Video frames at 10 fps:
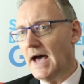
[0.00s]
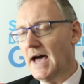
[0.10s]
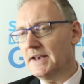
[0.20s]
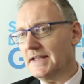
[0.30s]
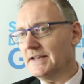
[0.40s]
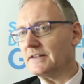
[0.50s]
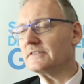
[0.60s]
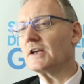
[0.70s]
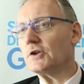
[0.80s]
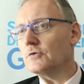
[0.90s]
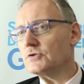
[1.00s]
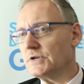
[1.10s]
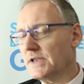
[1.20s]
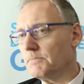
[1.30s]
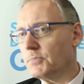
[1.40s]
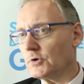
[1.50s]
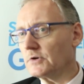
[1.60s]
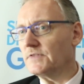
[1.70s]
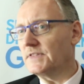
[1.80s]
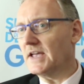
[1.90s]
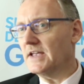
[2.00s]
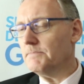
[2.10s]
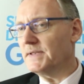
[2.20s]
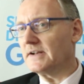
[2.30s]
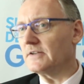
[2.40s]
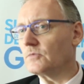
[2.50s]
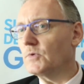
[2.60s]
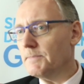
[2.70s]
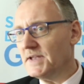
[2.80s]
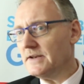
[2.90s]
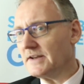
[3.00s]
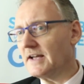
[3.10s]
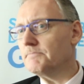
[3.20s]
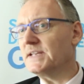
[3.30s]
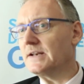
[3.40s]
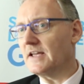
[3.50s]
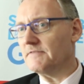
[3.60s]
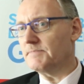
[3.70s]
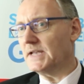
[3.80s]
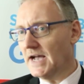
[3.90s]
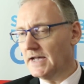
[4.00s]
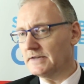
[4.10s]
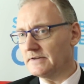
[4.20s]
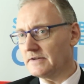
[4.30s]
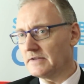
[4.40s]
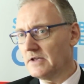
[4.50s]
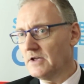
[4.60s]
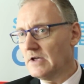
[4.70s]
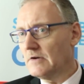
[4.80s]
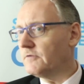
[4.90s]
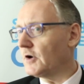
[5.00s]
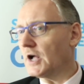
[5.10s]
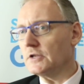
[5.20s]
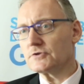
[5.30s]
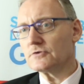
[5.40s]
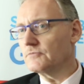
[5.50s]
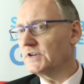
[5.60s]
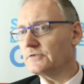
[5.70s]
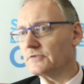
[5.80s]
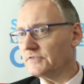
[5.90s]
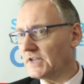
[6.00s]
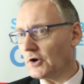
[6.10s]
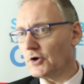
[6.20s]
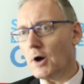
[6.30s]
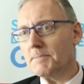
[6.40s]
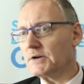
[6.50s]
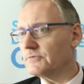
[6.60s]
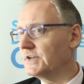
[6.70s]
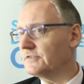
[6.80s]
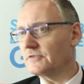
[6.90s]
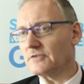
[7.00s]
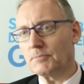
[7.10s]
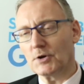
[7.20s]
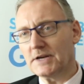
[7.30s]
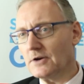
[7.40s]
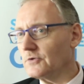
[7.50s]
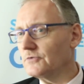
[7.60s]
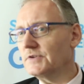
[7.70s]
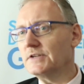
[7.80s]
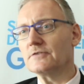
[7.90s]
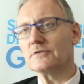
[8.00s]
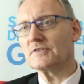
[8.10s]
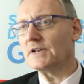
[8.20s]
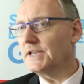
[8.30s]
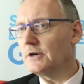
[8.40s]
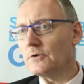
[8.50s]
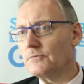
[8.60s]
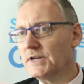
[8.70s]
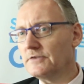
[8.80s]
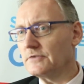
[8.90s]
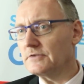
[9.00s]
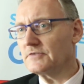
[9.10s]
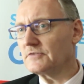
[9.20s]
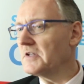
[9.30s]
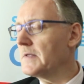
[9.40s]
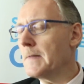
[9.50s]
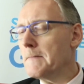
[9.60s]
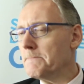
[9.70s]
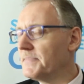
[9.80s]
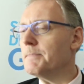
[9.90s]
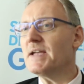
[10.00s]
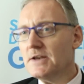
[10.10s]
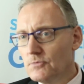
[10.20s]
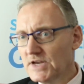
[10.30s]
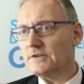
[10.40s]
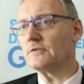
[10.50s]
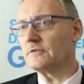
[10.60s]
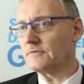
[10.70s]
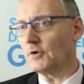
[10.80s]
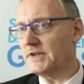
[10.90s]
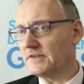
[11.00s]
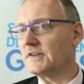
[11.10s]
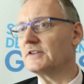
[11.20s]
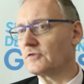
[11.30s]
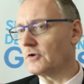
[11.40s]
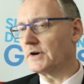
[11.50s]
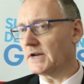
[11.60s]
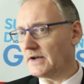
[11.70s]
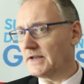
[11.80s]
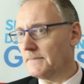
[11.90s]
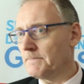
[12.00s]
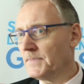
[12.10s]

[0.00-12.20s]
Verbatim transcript: And it is a hugely important day because women have been left behind. For cultural reasons, economic reasons, political reasons, legal reasons, there are many reasons for this historically,